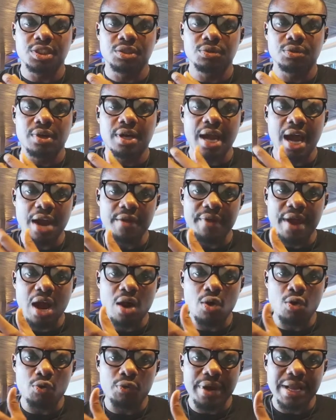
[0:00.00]
career
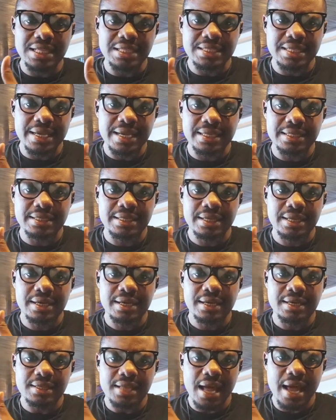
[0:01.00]
oriented
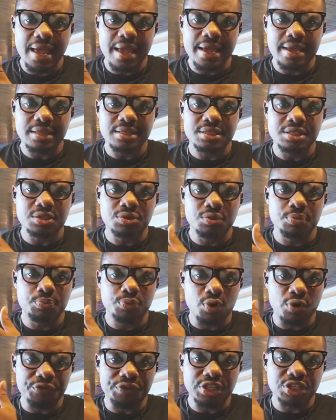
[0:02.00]
clients,
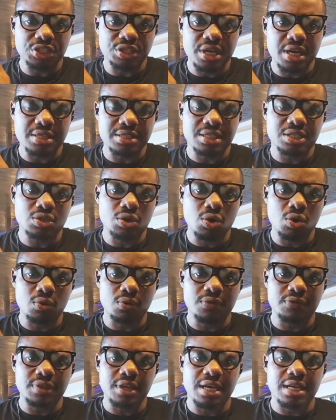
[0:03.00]
professionals and all
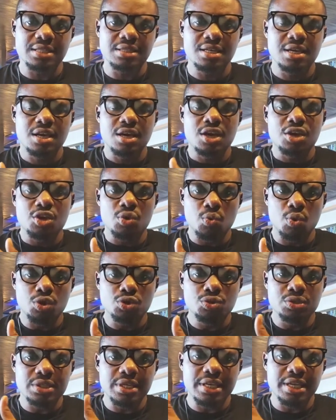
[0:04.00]
of that, you want
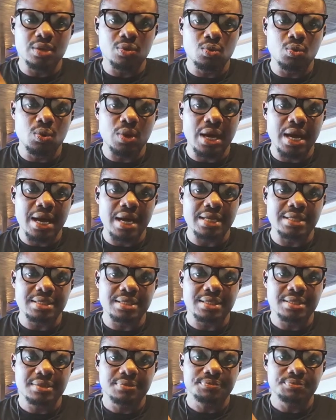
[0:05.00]
to take a look at
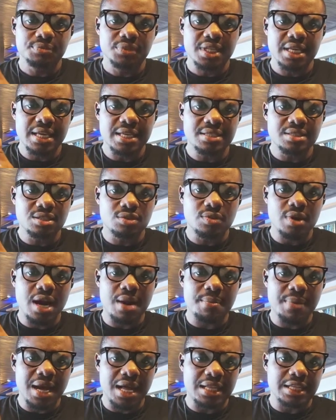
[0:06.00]

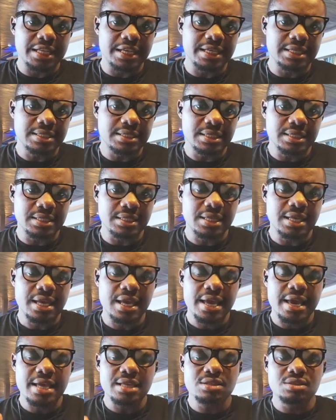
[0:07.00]
Instagram and LinkedIn.
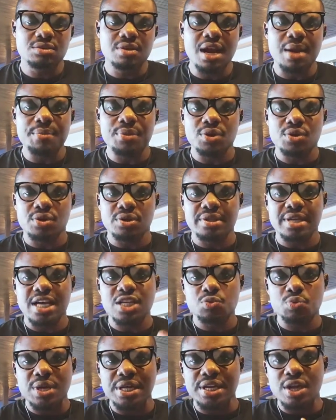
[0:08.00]
Instagram because
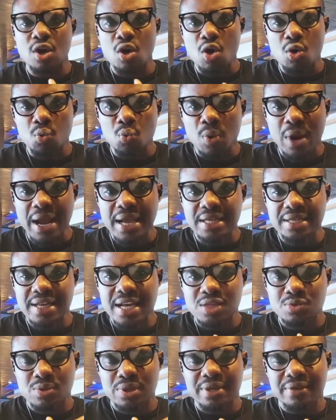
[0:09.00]
that's where they unwind,
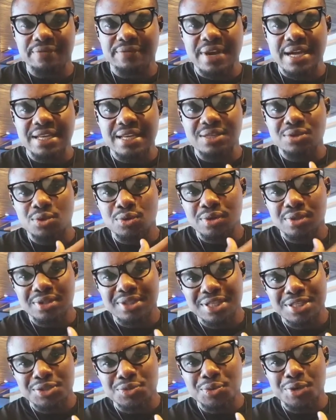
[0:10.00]
that's where they find out other
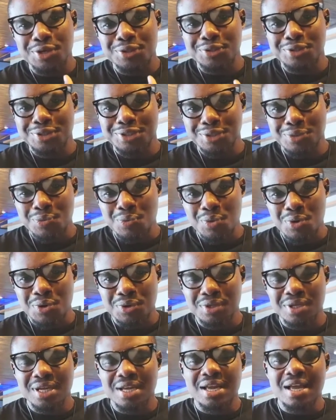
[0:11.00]
things going on in the world,
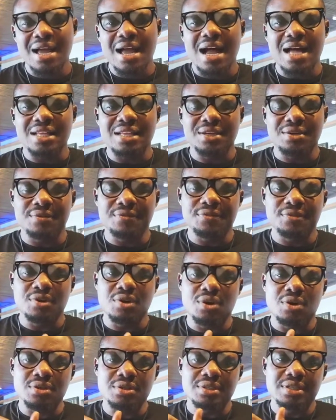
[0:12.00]
and then of
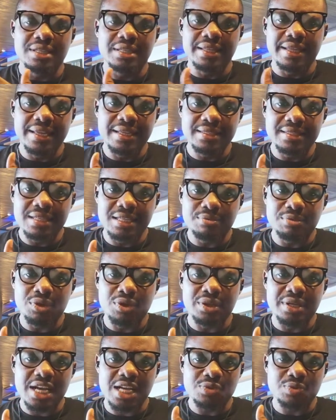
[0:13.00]
course LinkedIn
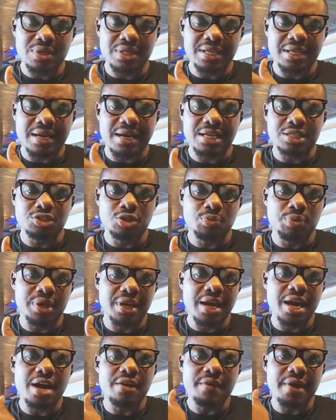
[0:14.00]
because that's where they catch up with
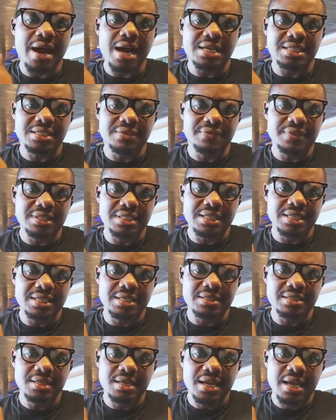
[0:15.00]
career
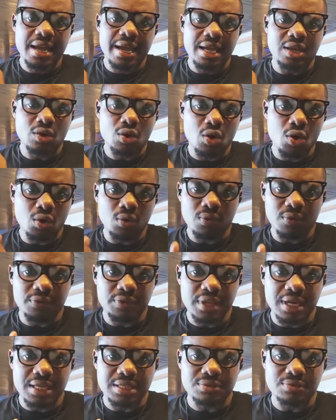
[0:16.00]
activities and all of
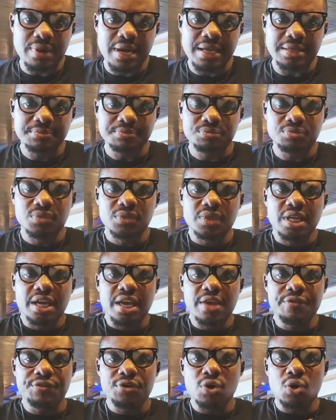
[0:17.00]
that, right?
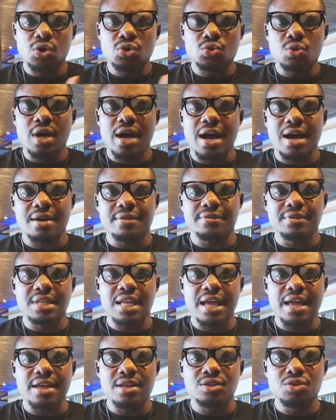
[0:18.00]
If you also have
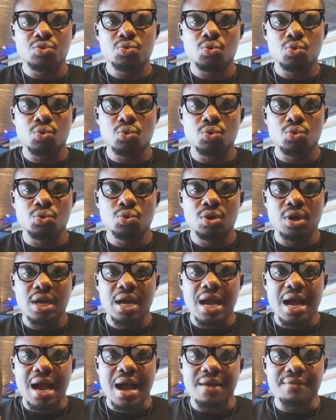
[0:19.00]
clients who
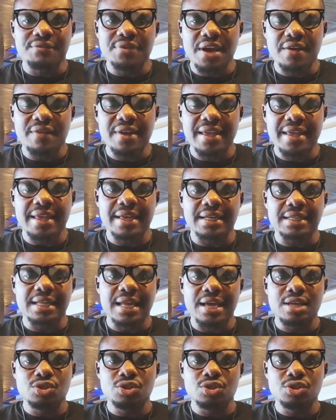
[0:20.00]
are very inclined